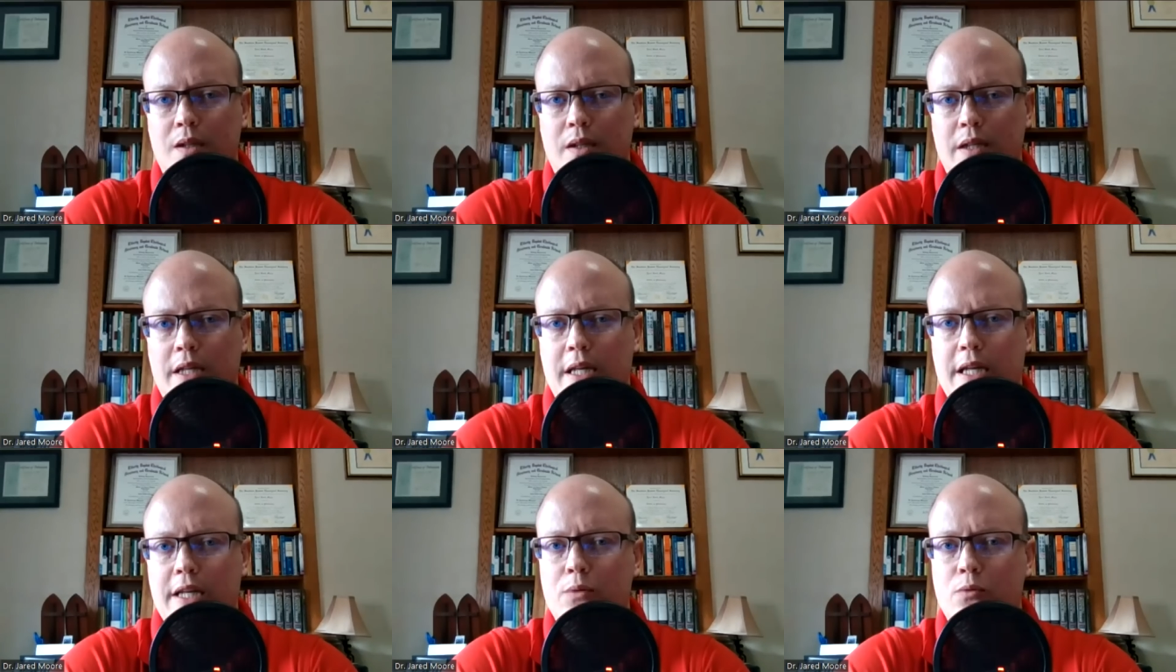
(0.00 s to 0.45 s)

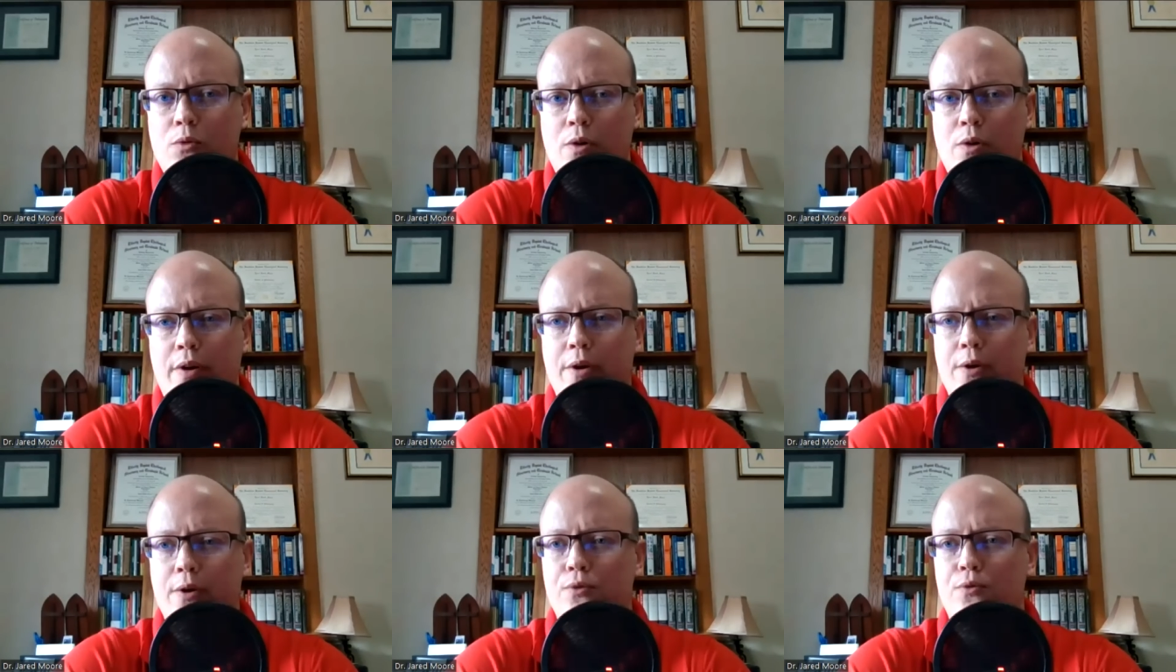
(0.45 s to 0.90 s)

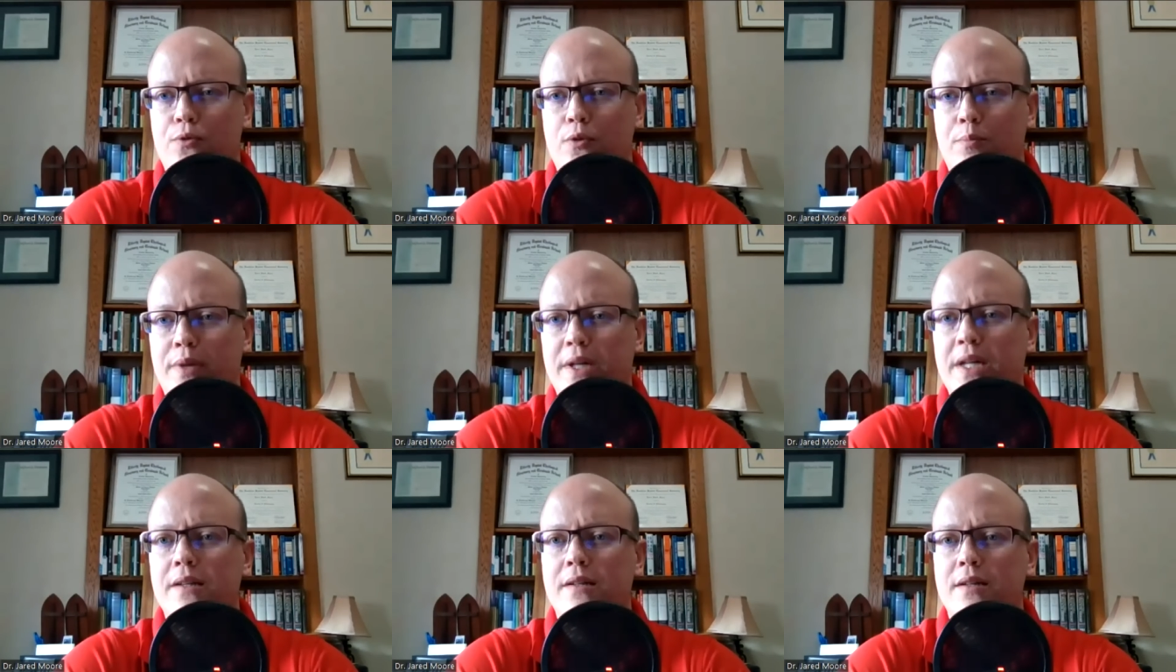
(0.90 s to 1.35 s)
anyone who's
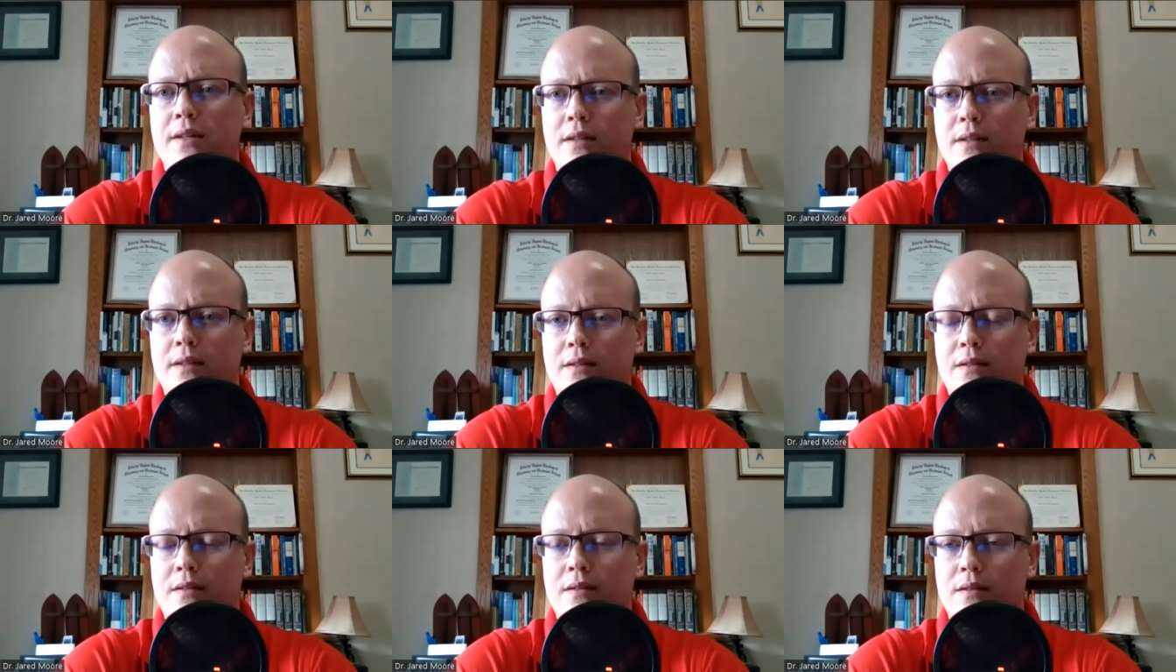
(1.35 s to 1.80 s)

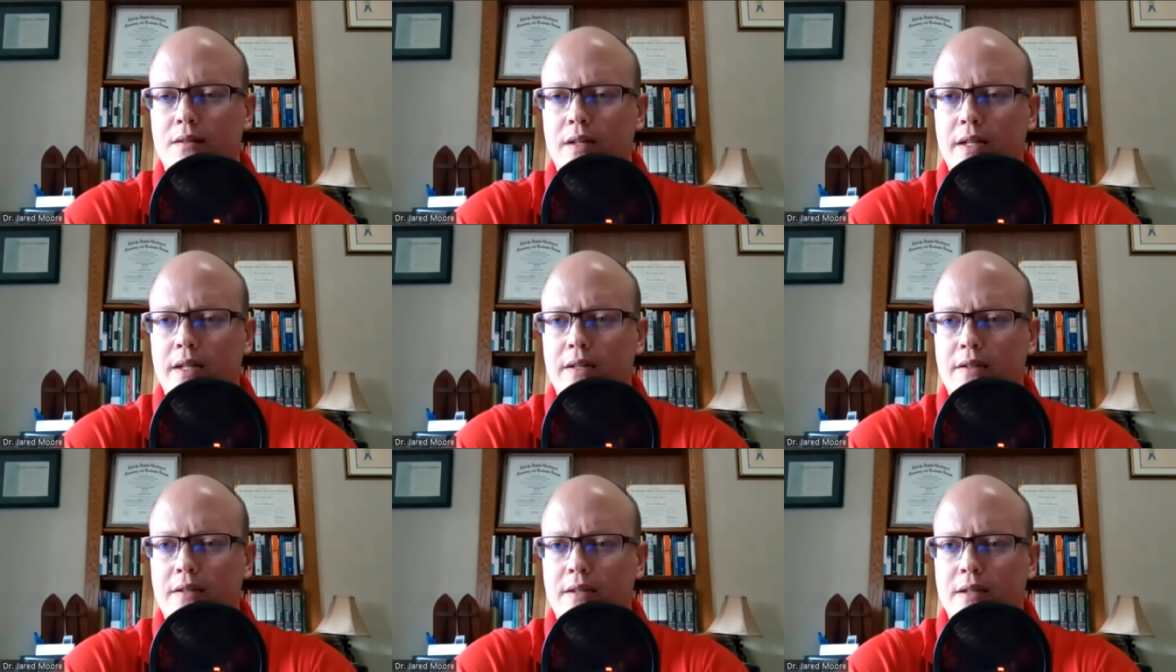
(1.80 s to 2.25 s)
repentant,
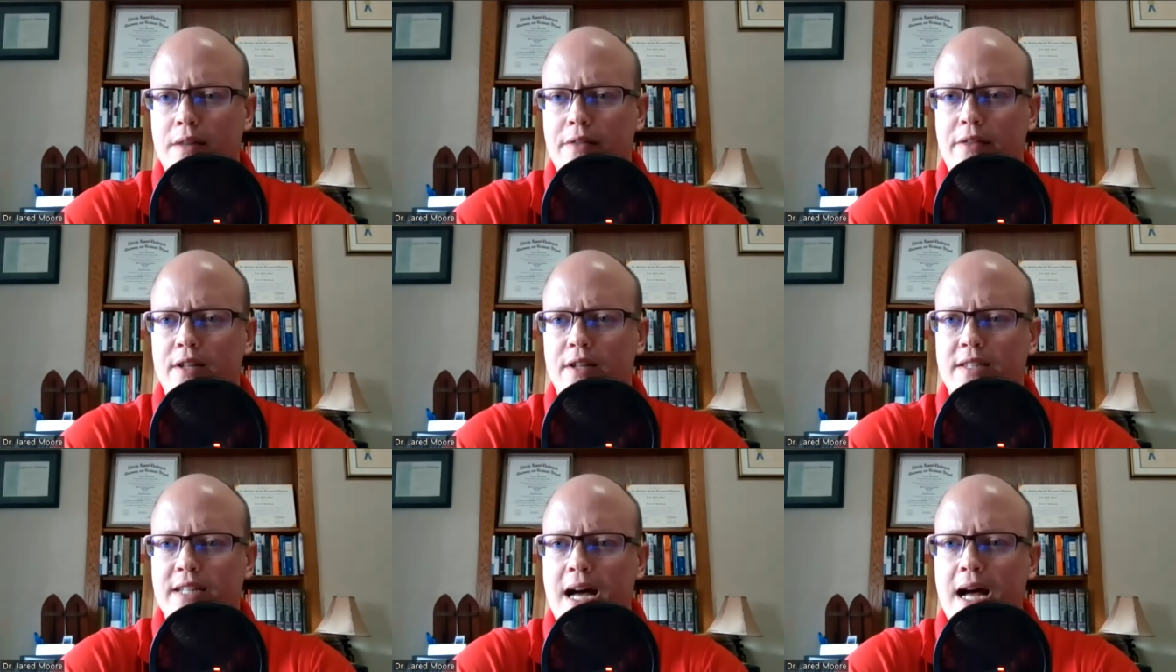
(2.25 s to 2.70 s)
it's not
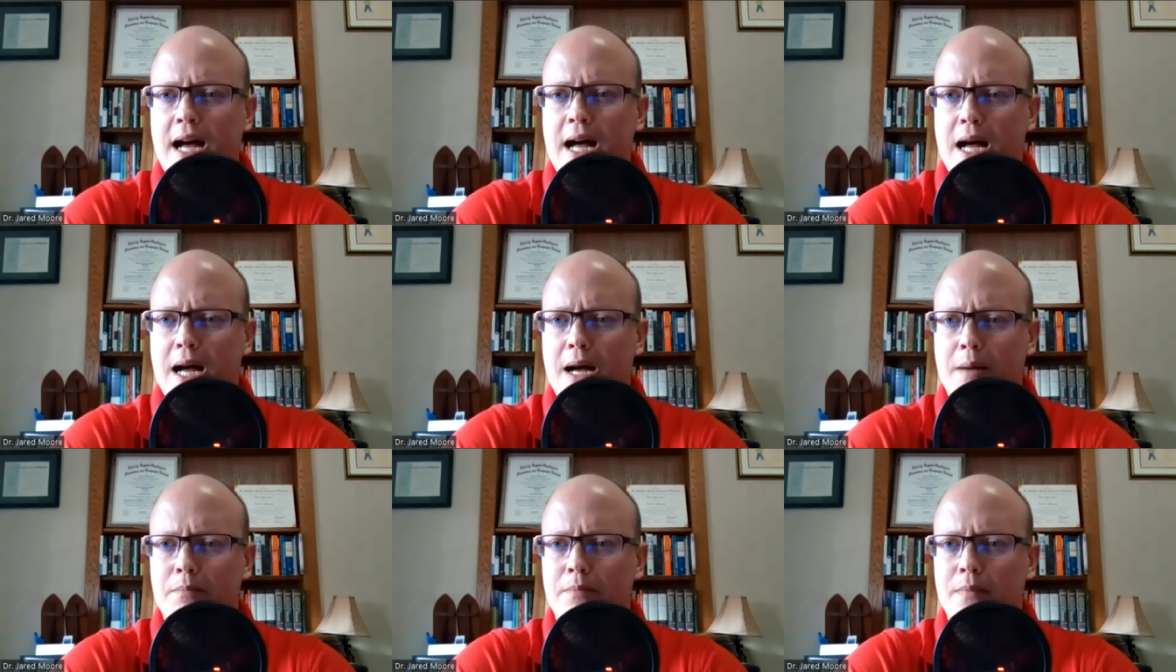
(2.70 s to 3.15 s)
the
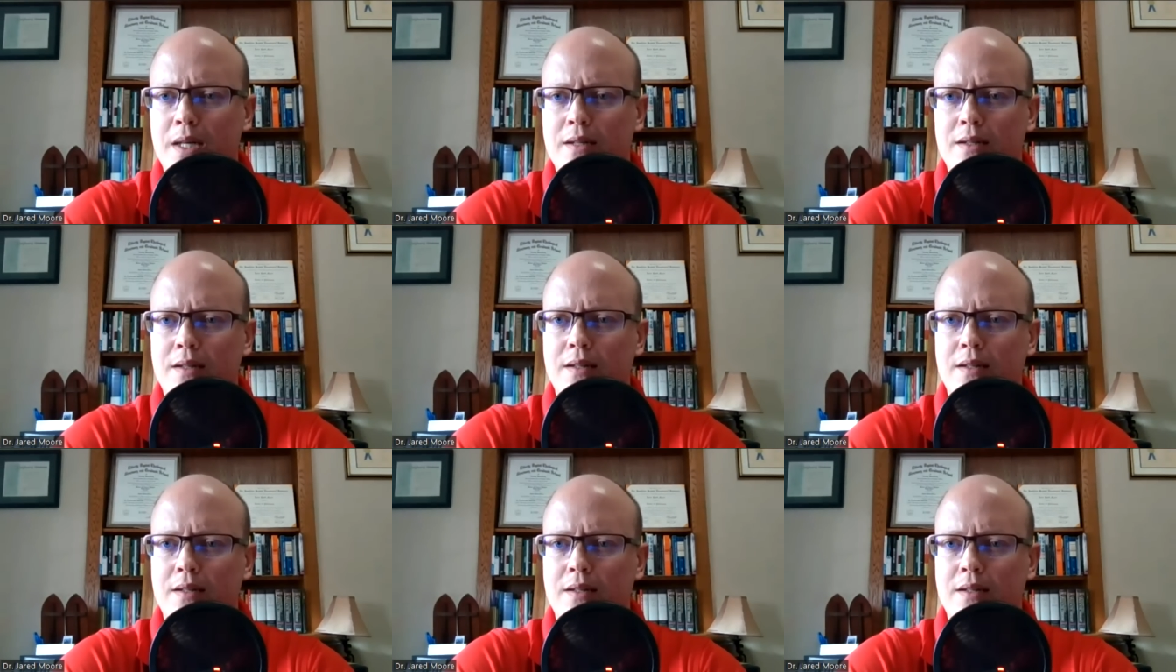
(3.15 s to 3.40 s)
time,